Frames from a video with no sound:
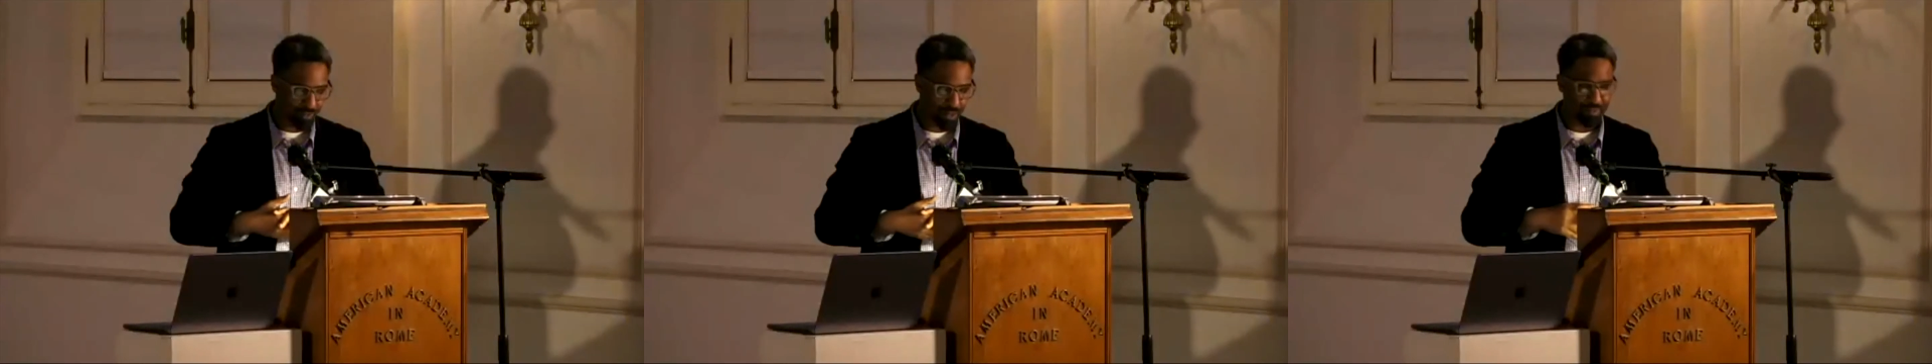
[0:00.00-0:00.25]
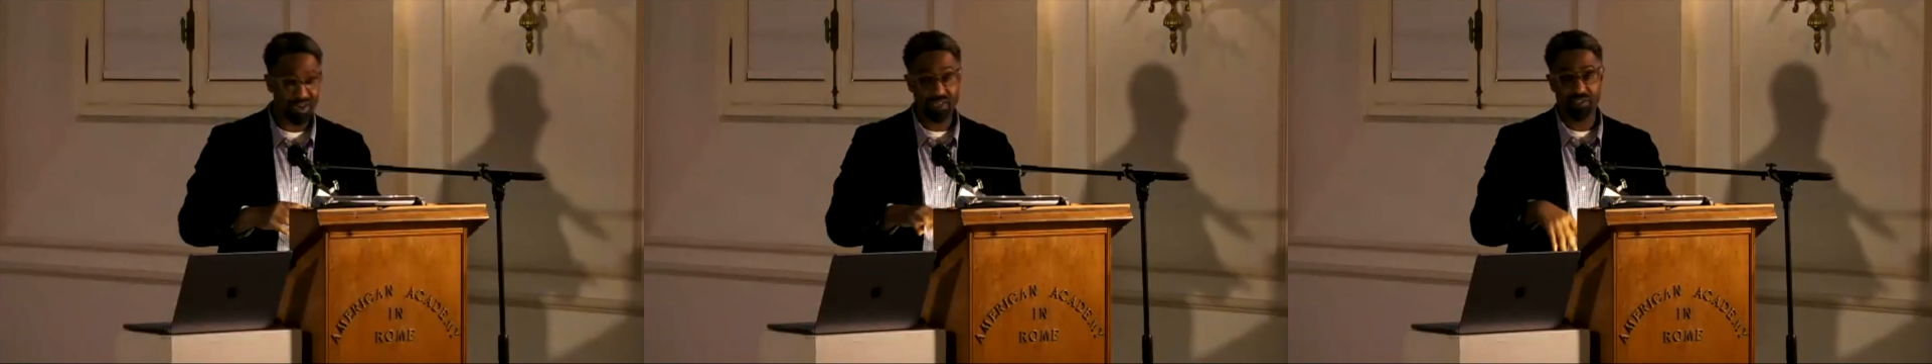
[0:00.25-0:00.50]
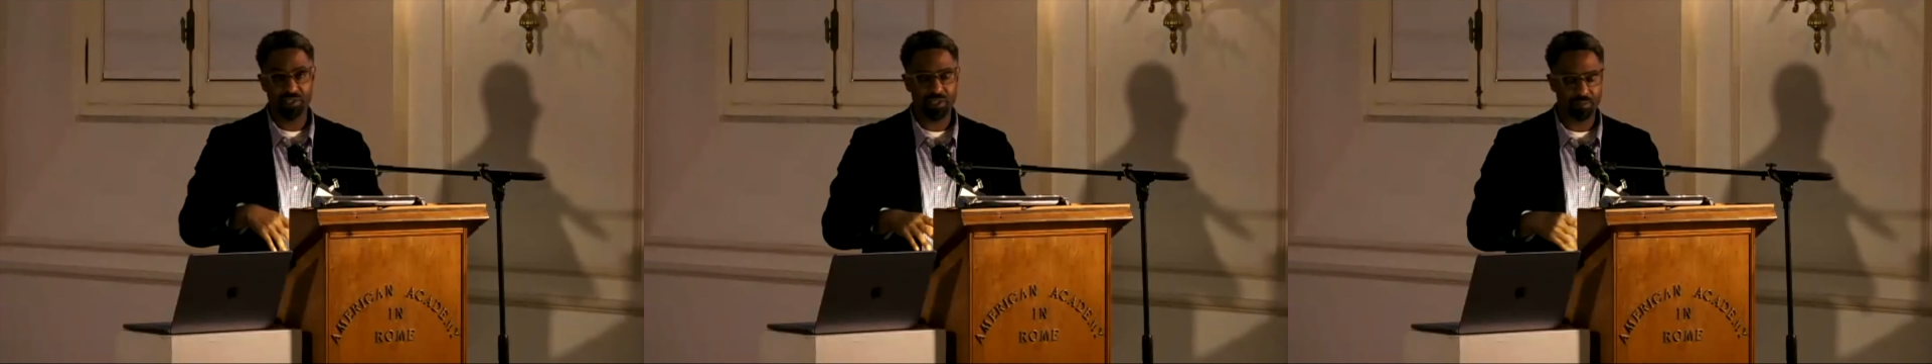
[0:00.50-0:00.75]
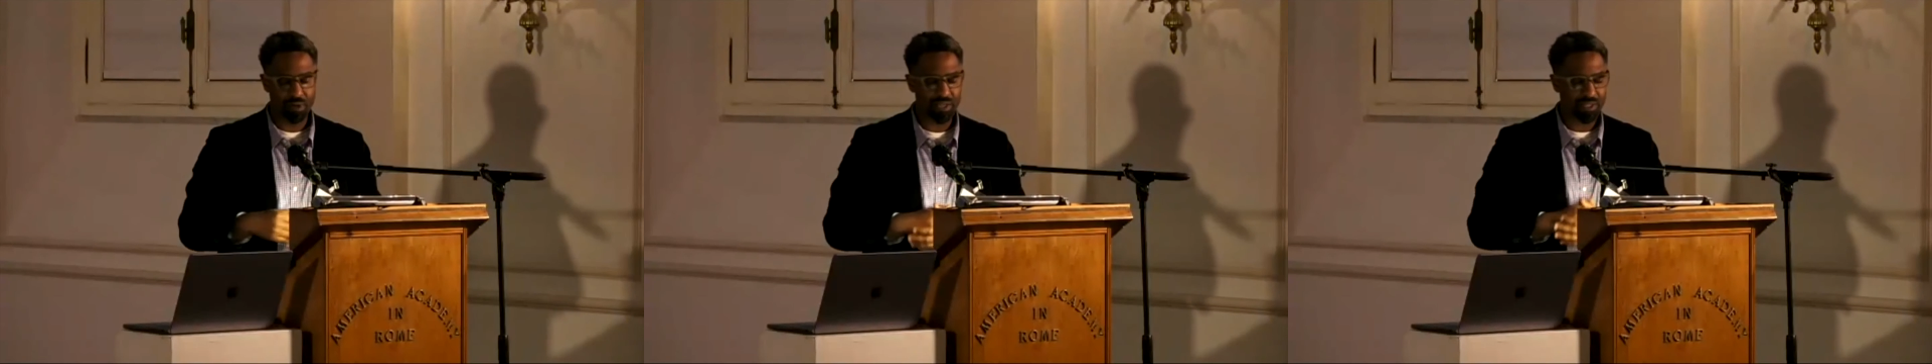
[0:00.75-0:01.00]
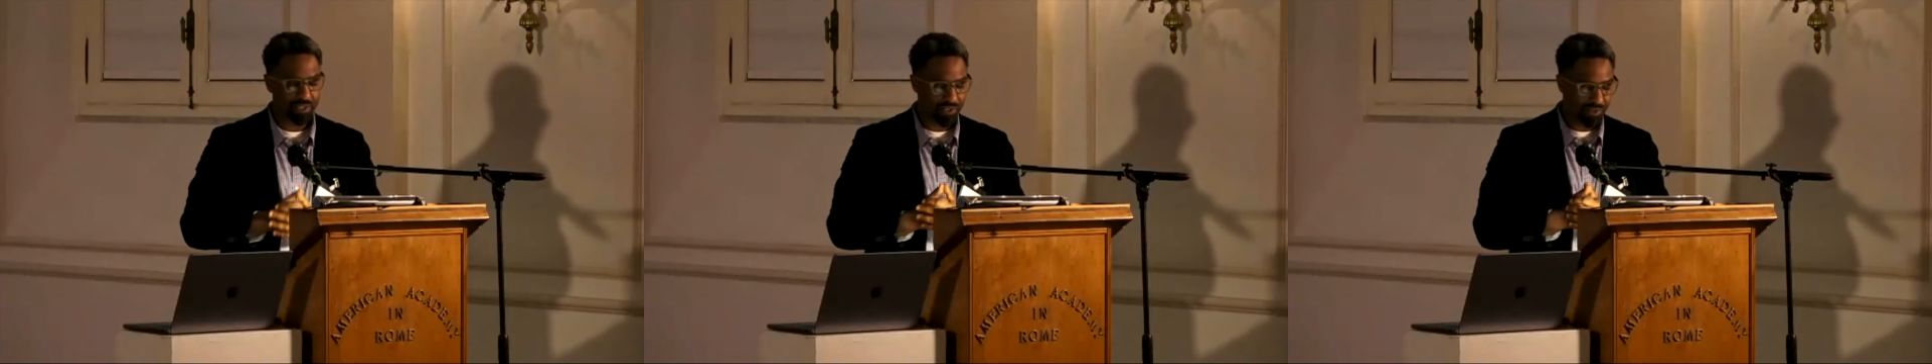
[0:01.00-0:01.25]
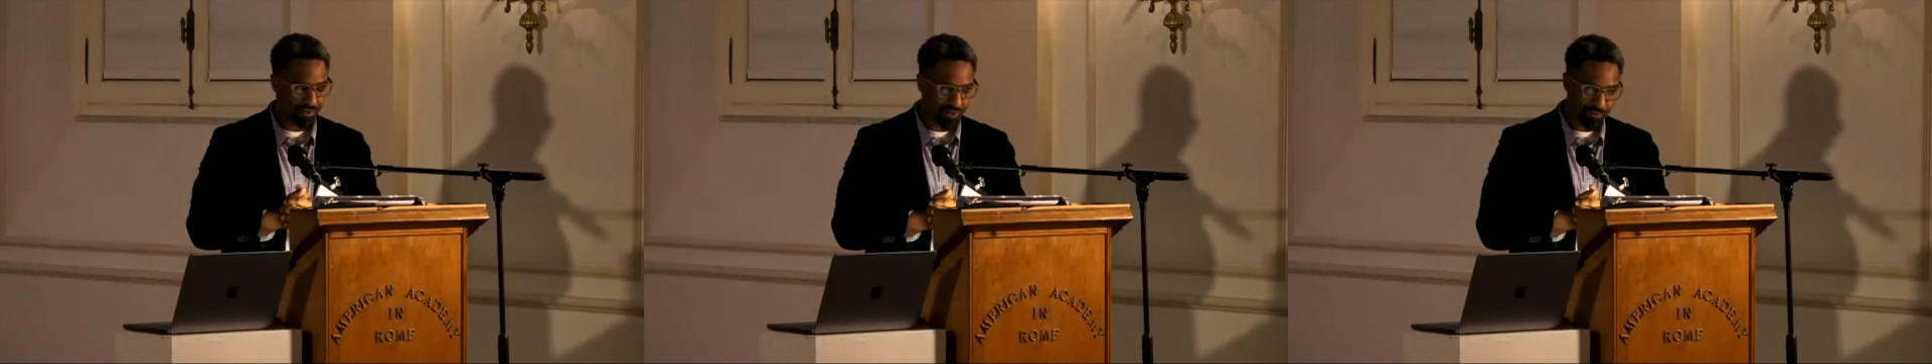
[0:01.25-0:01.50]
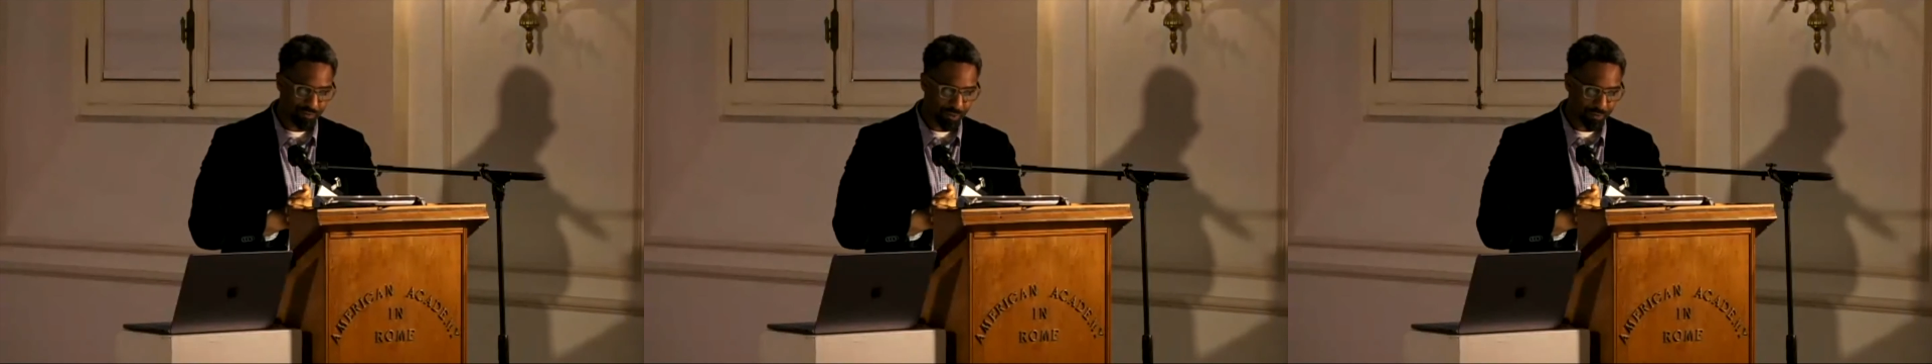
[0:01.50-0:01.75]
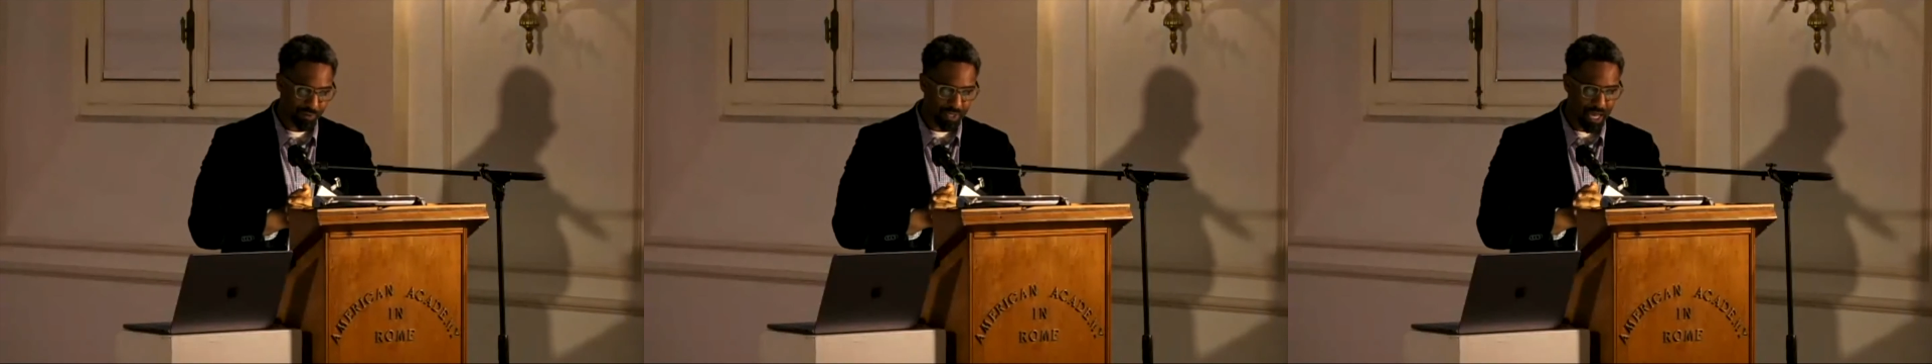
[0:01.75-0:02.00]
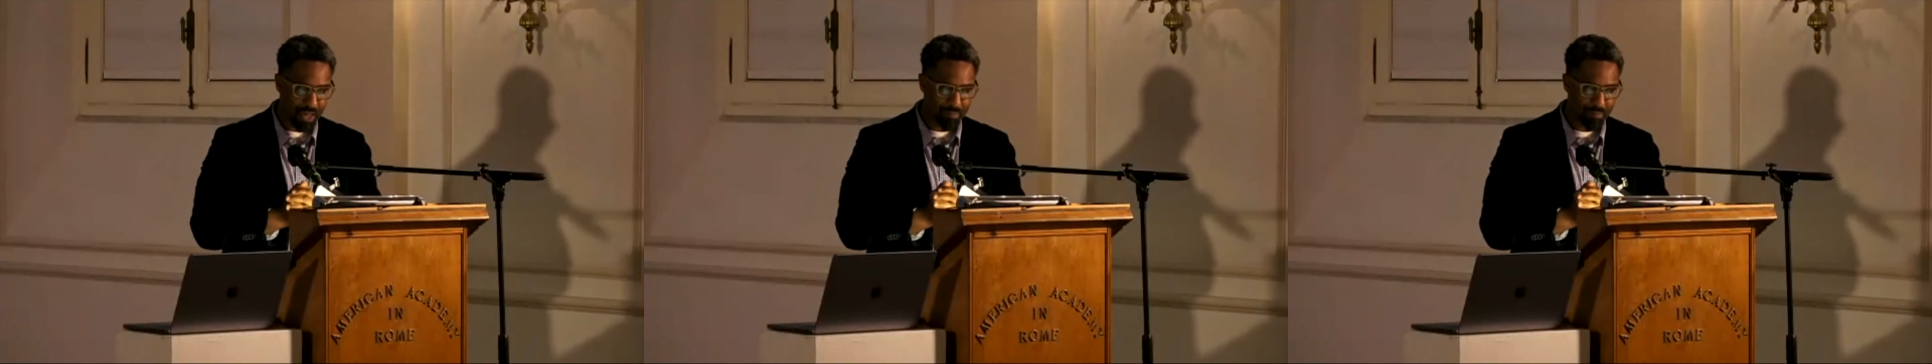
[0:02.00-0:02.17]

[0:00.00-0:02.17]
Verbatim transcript: I'm gonna actually summarize this in terms of time,